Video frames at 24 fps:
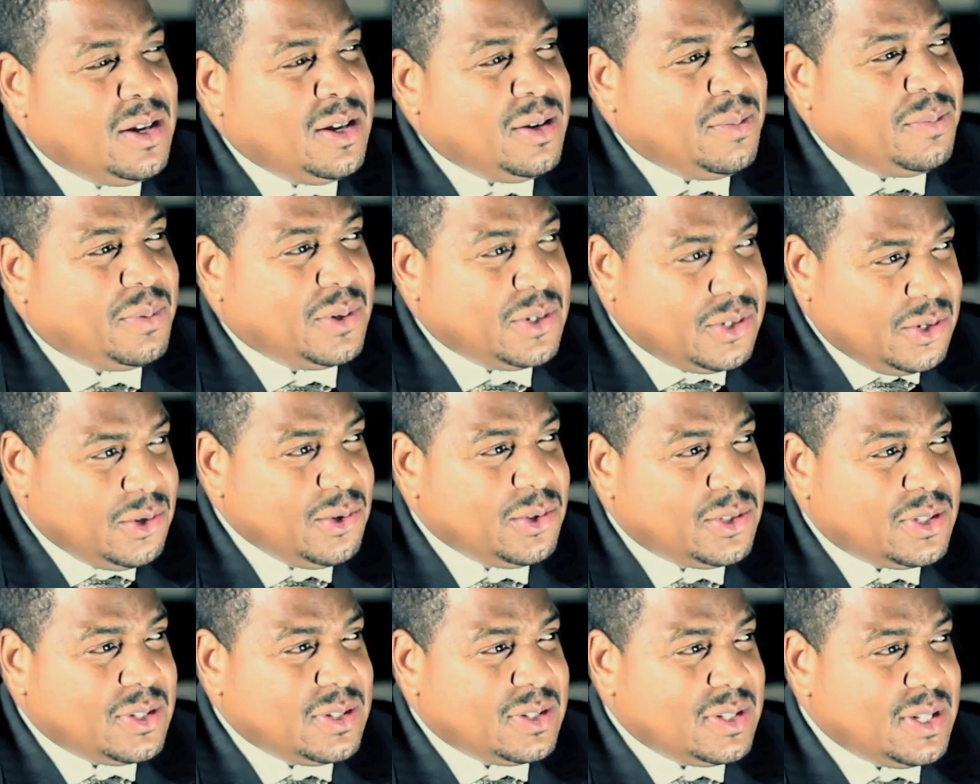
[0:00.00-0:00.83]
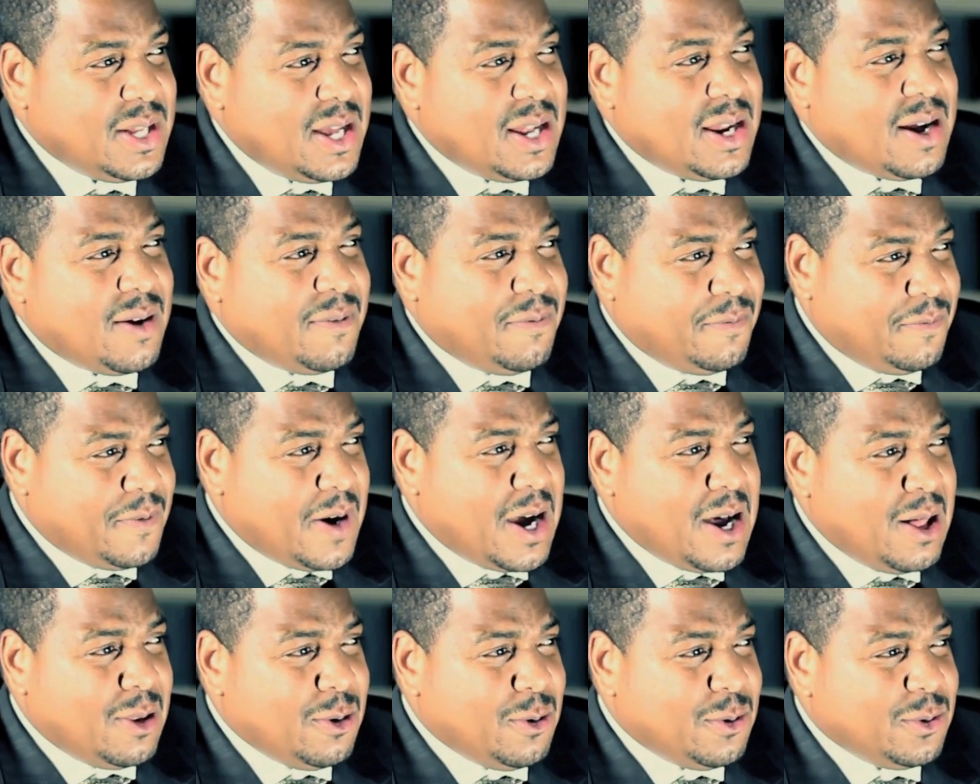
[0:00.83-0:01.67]
producers that I
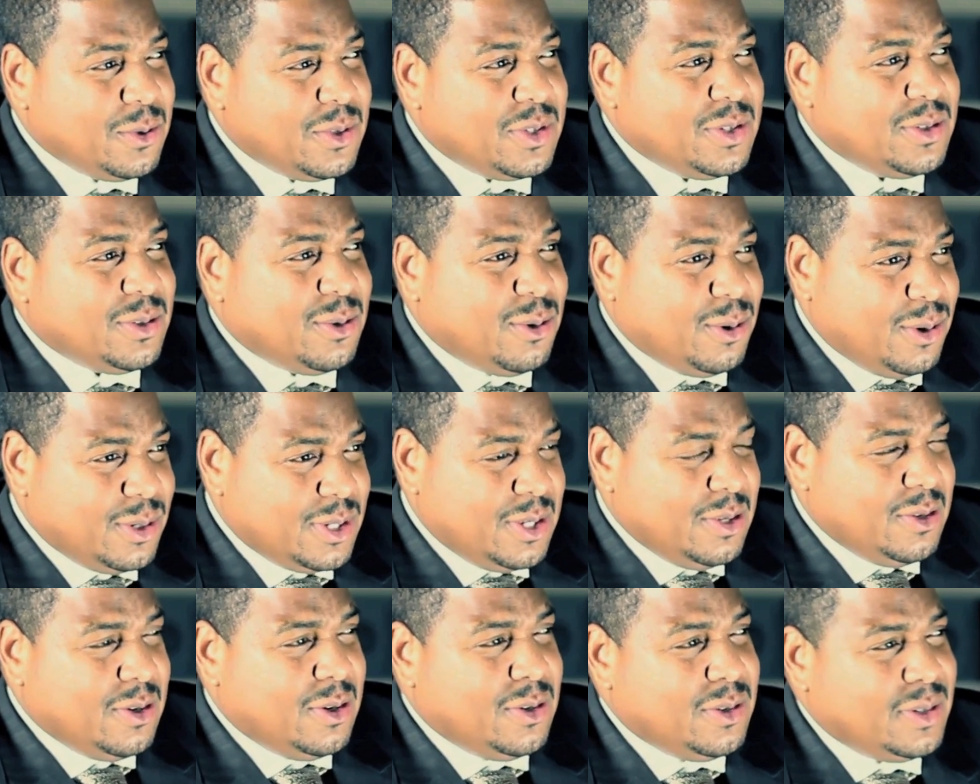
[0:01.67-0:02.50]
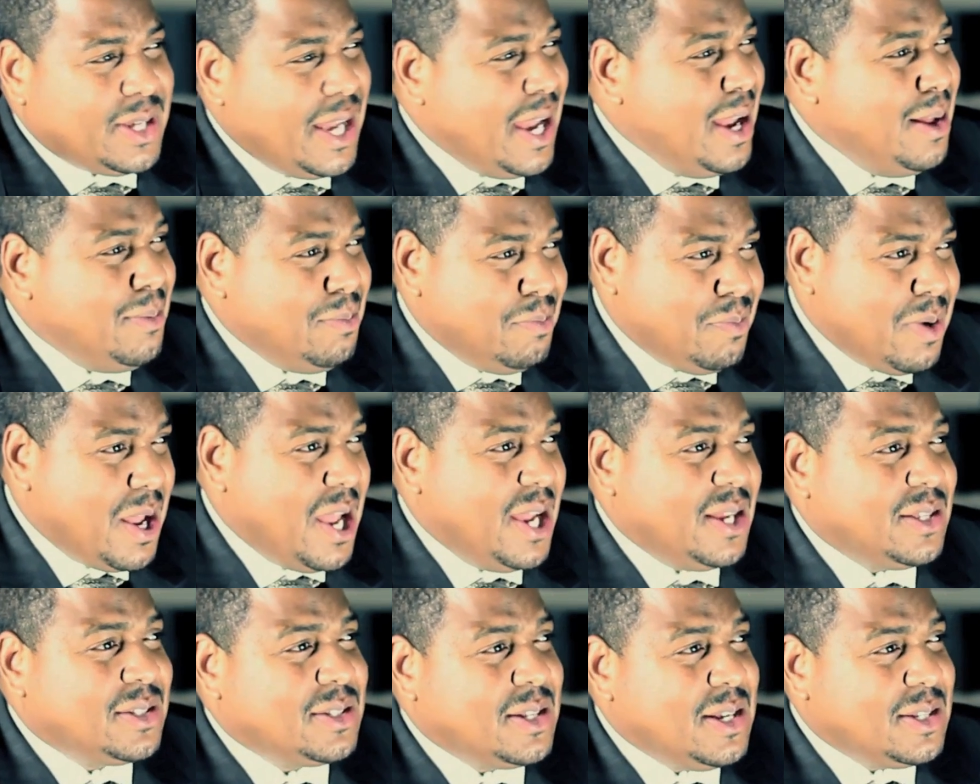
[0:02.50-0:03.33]
followed, or you know, Ant
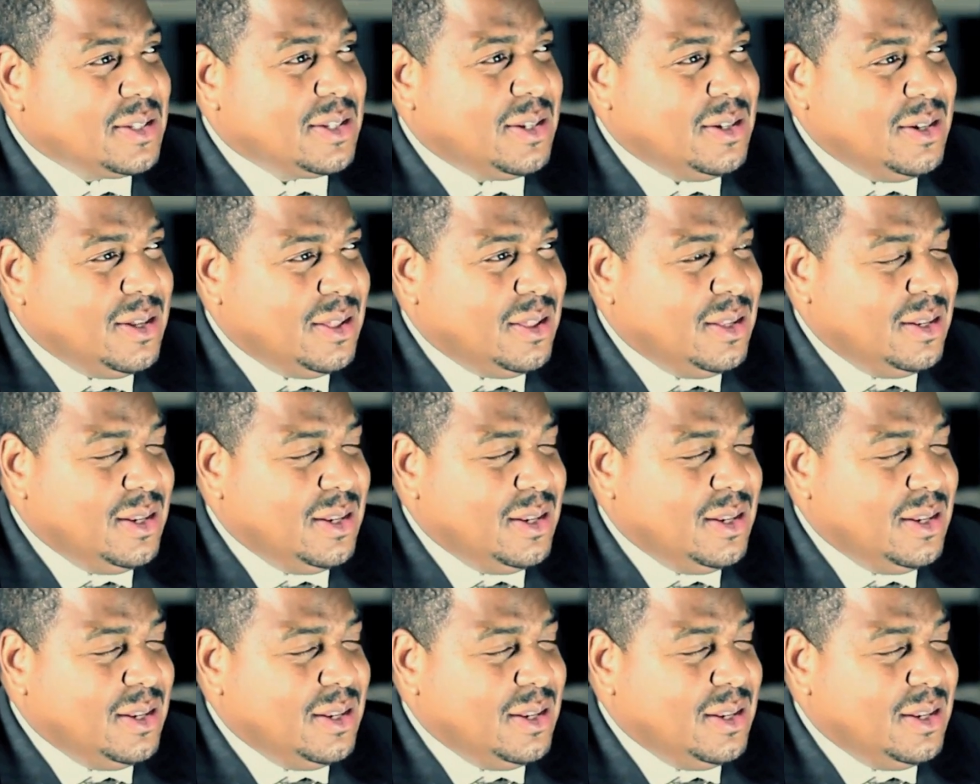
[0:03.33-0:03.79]
Banks. That's another